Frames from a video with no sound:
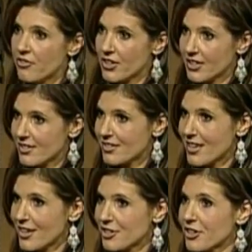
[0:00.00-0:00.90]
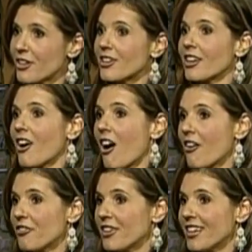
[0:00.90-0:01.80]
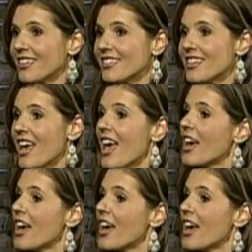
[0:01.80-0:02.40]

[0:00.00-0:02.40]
feeling centered and confident,